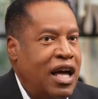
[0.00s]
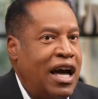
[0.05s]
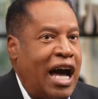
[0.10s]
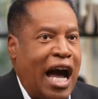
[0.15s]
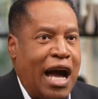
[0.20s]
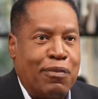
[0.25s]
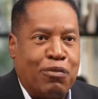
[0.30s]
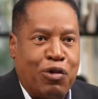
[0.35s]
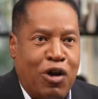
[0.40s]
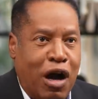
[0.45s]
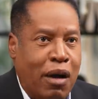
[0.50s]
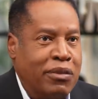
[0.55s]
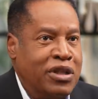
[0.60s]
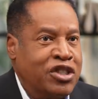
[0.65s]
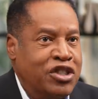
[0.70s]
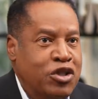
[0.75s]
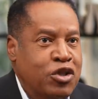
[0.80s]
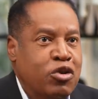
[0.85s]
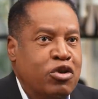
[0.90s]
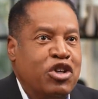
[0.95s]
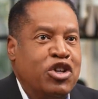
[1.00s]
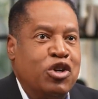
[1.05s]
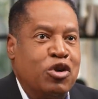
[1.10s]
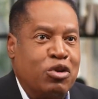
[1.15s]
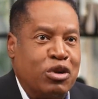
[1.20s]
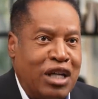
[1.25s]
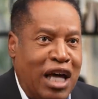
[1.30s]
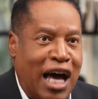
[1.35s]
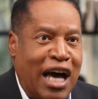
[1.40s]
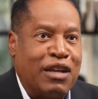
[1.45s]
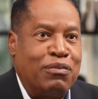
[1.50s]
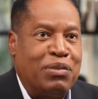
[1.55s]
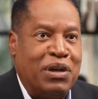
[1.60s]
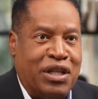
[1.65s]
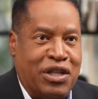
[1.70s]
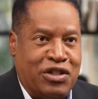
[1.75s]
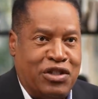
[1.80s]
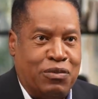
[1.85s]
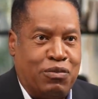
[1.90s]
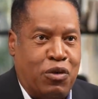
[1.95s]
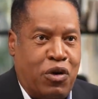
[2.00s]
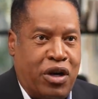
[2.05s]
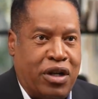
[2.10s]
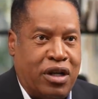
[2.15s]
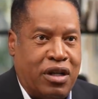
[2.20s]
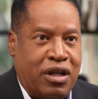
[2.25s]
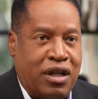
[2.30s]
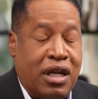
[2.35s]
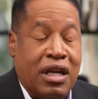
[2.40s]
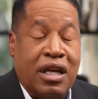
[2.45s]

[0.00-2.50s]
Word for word: I promise you, you'll not be disappointed.